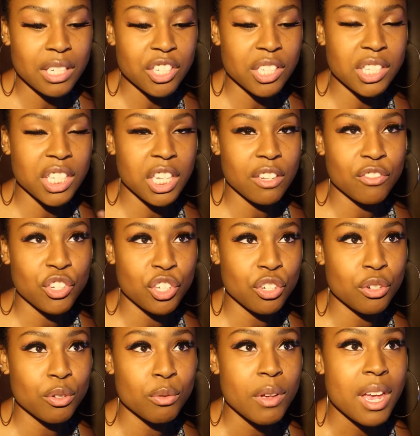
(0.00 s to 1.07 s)
It just gives
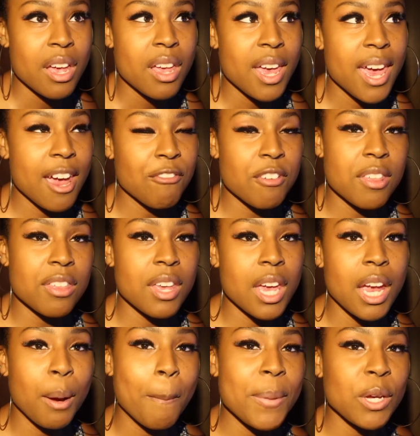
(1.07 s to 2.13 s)
you
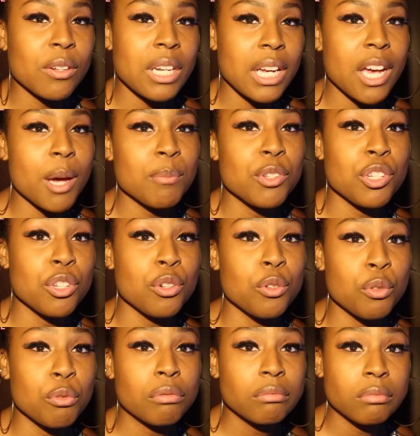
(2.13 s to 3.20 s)
everything building up
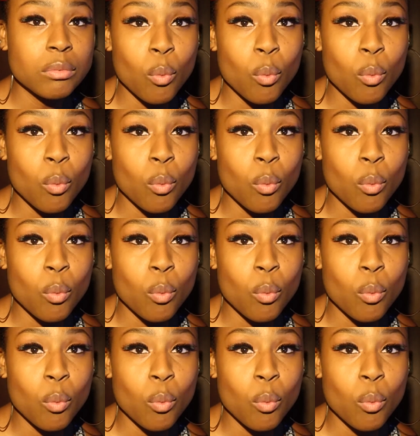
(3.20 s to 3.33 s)
to